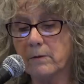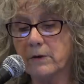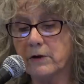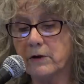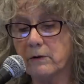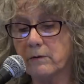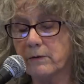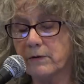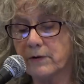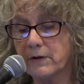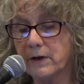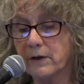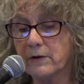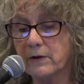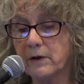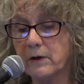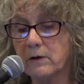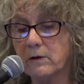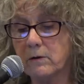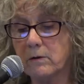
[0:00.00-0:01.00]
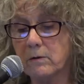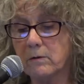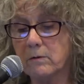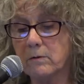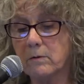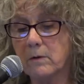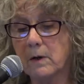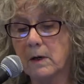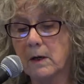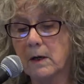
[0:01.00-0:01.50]
when she was
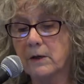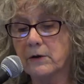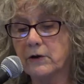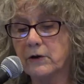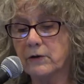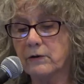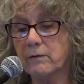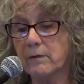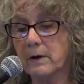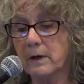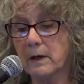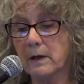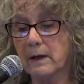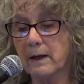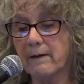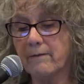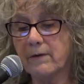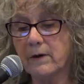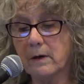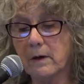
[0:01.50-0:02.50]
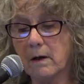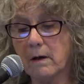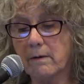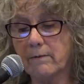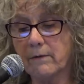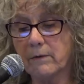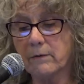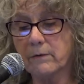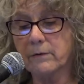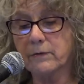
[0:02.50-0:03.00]
62. She's written 11
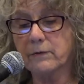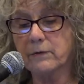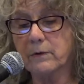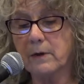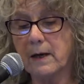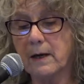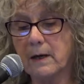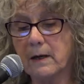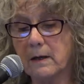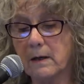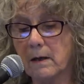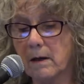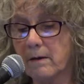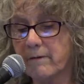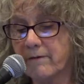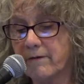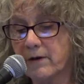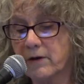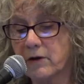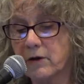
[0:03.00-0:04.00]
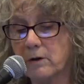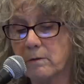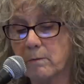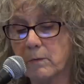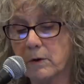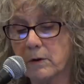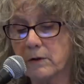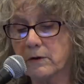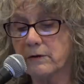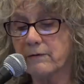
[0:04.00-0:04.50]
novels, eight nonfiction
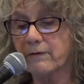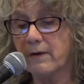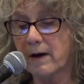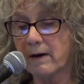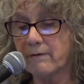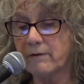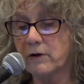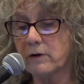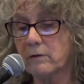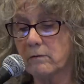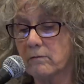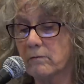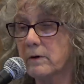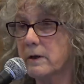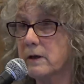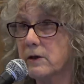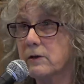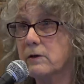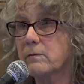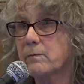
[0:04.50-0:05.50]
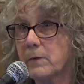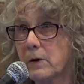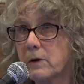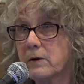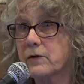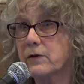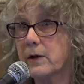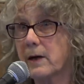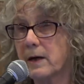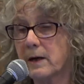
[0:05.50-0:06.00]
books, five children's
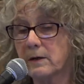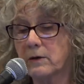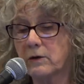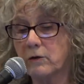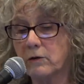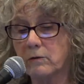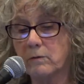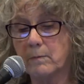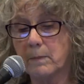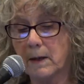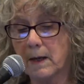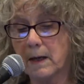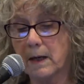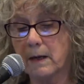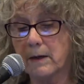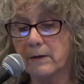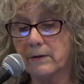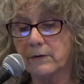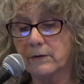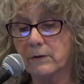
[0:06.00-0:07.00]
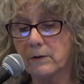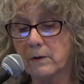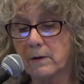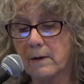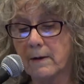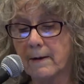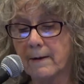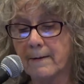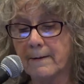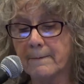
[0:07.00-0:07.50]
books, and two plays.
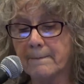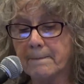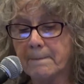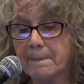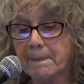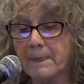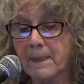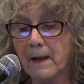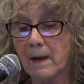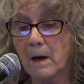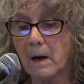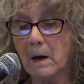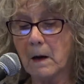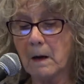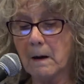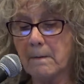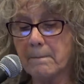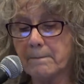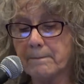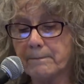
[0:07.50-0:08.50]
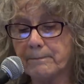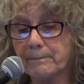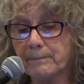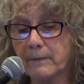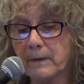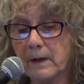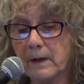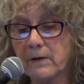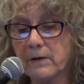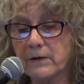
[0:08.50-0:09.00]
Um,
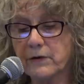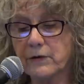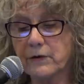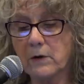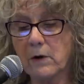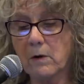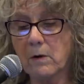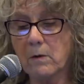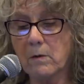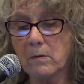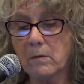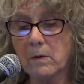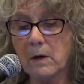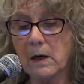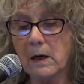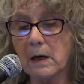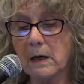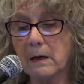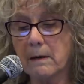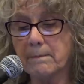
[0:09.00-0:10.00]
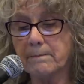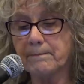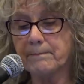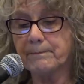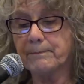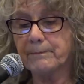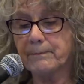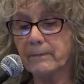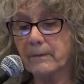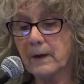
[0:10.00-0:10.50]
so
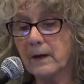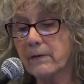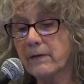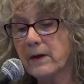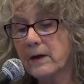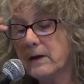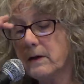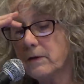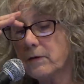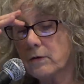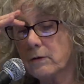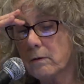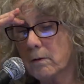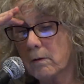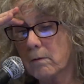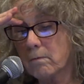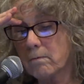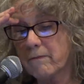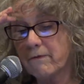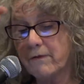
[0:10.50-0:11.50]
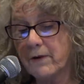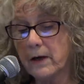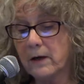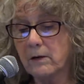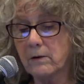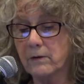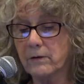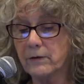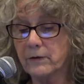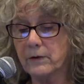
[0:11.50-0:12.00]
um, these
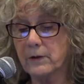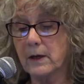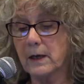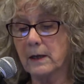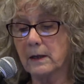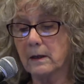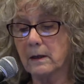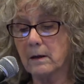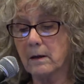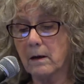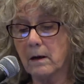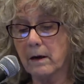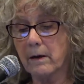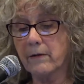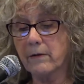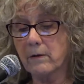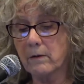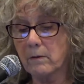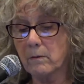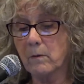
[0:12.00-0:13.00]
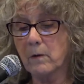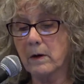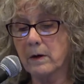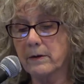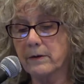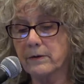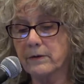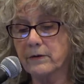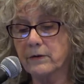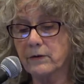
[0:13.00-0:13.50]
figures and other
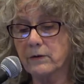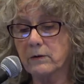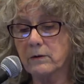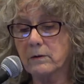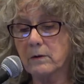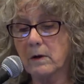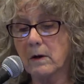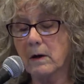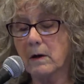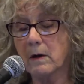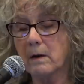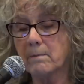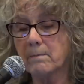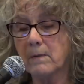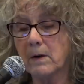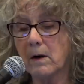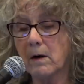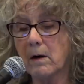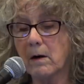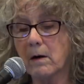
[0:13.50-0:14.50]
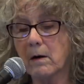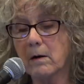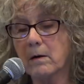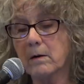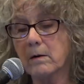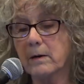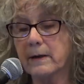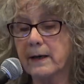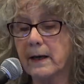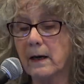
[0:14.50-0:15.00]
ones um,
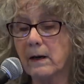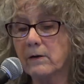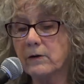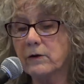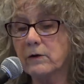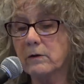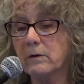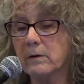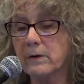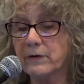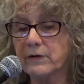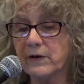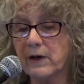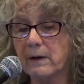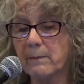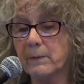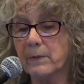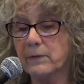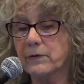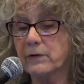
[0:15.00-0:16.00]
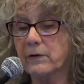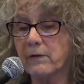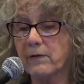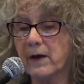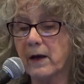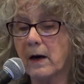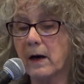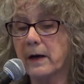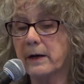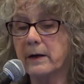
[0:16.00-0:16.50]
are counter examples to
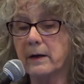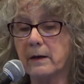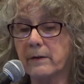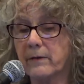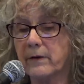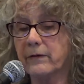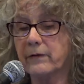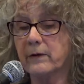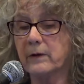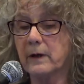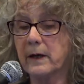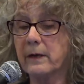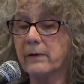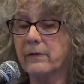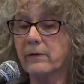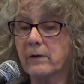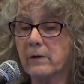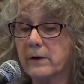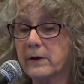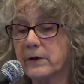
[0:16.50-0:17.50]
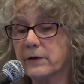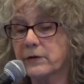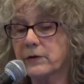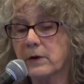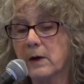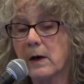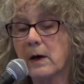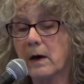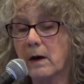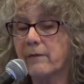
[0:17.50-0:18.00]
the idea that the late 30s,
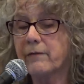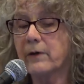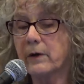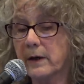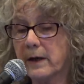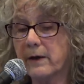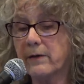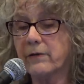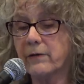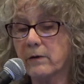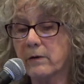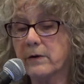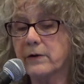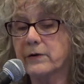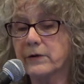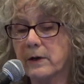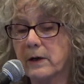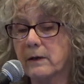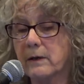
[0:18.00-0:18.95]
of the late 30s